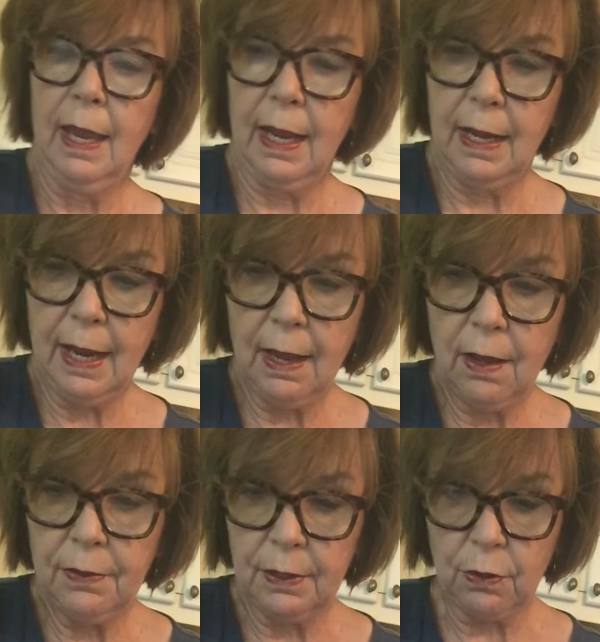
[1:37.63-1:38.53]
And
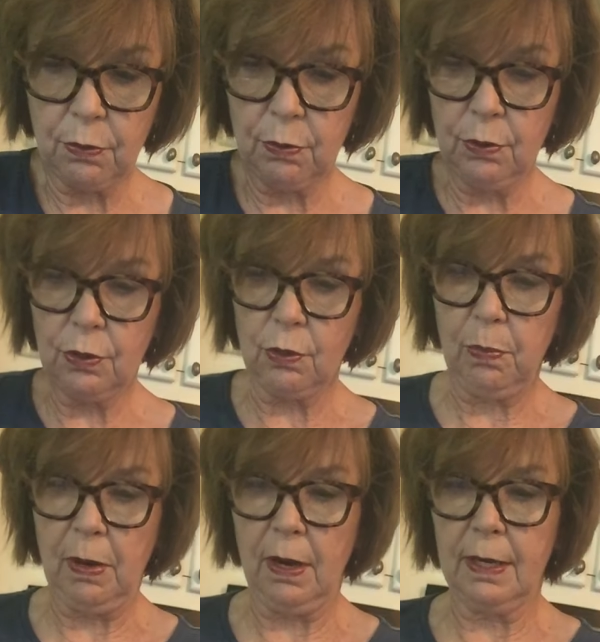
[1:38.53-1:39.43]
now the crucial
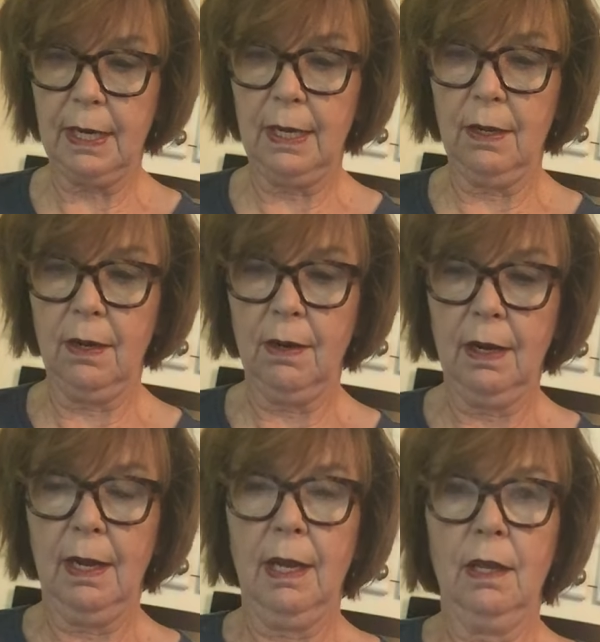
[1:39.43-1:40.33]
part here,
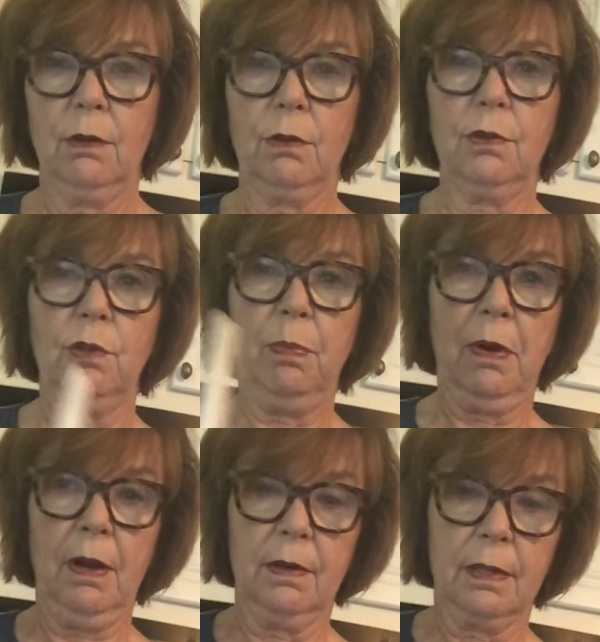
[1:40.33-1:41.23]
crucial
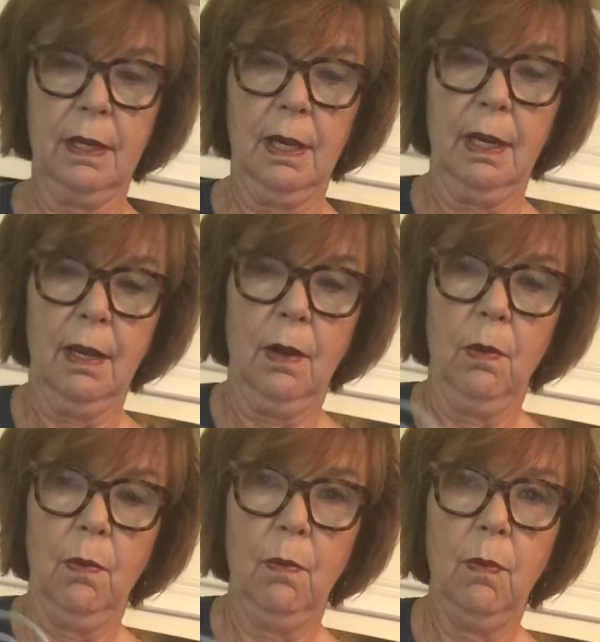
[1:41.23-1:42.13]
part
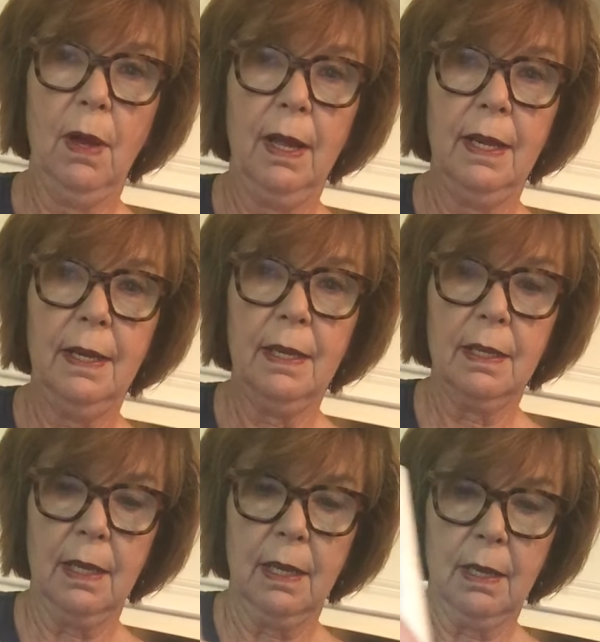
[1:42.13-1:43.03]
one,
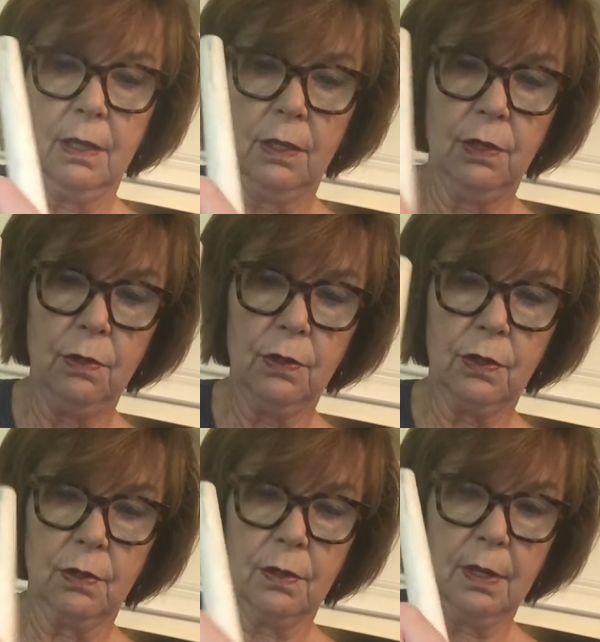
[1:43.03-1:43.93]

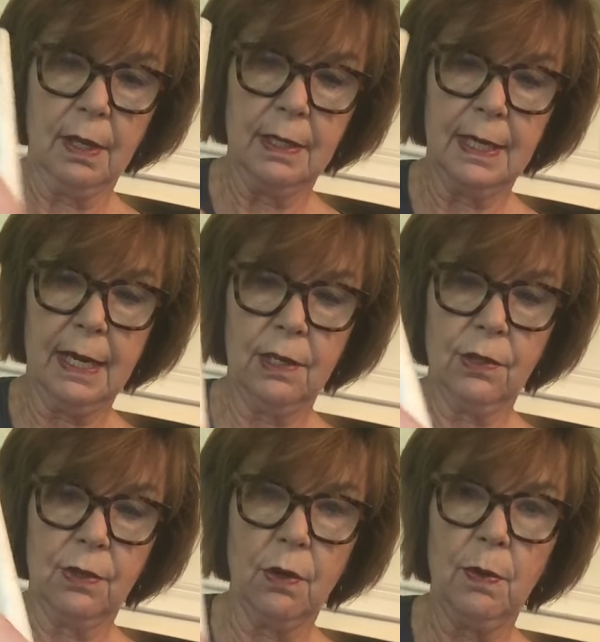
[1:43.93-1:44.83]
use your
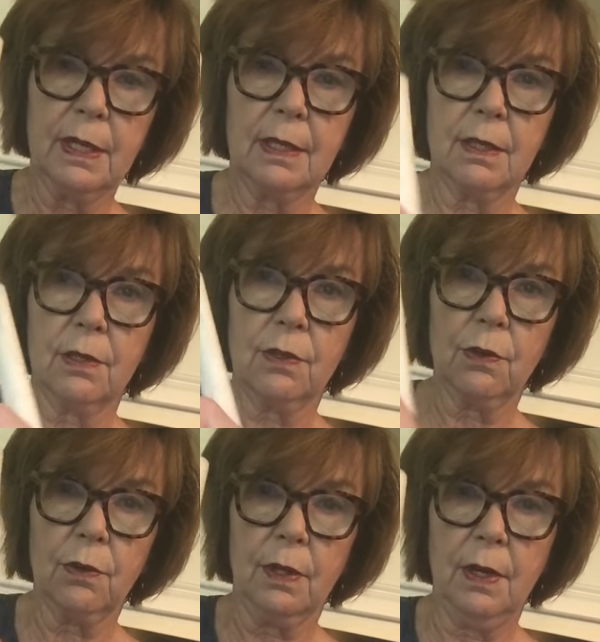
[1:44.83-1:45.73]
Danish dough whisk to
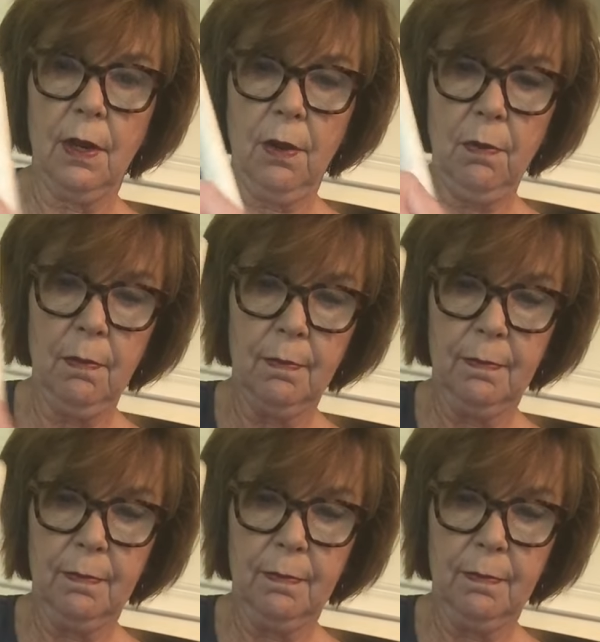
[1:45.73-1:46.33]
stir the dough.